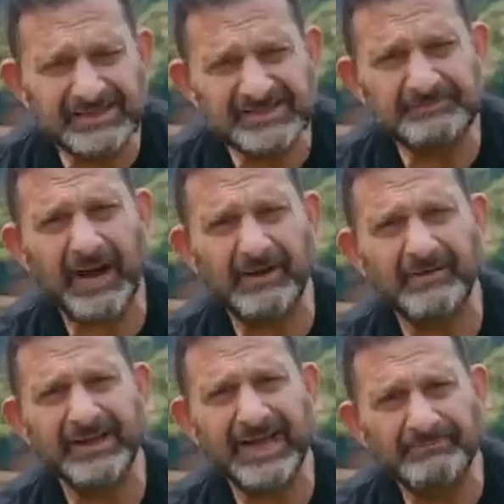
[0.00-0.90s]

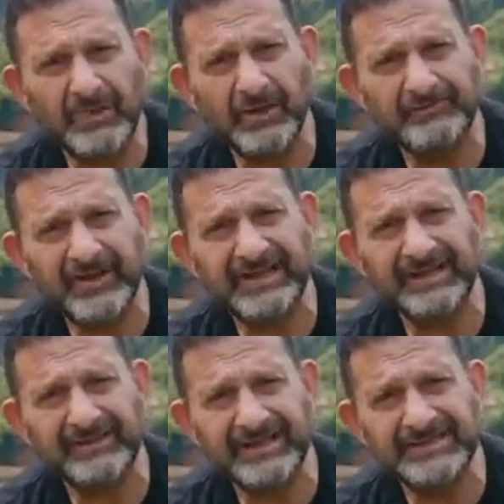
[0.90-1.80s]
inspiring and
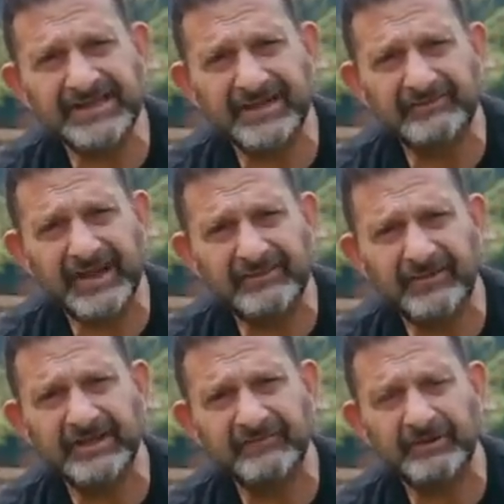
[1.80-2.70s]
motivating things that I've
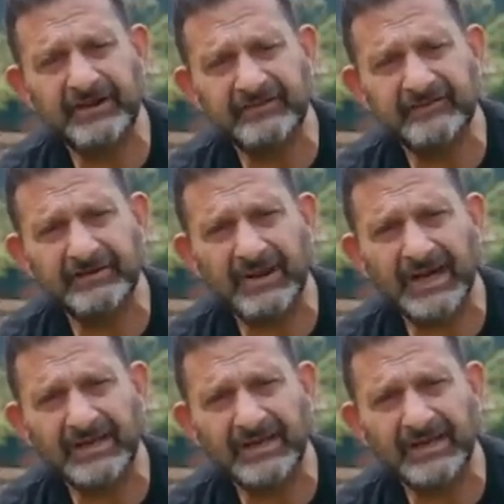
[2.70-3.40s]
ever experienced in my